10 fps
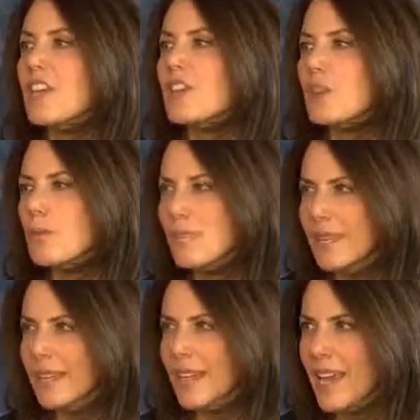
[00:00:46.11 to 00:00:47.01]

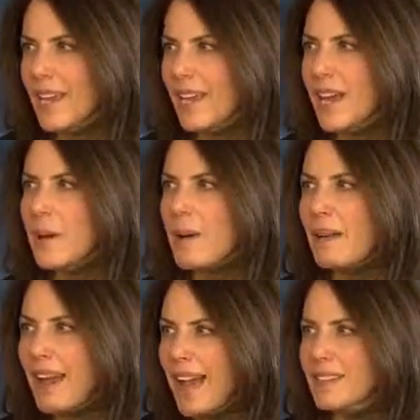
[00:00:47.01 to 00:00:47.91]
humiliating
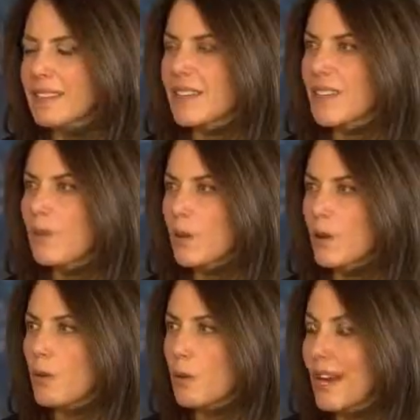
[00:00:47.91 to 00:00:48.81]
about asking for
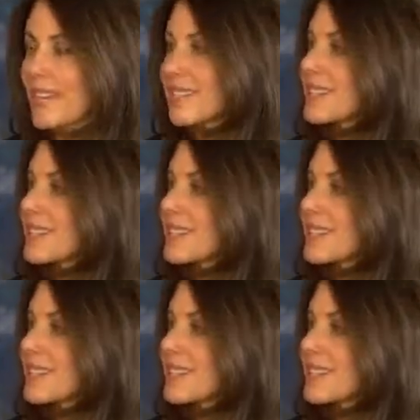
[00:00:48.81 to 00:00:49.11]
a raise,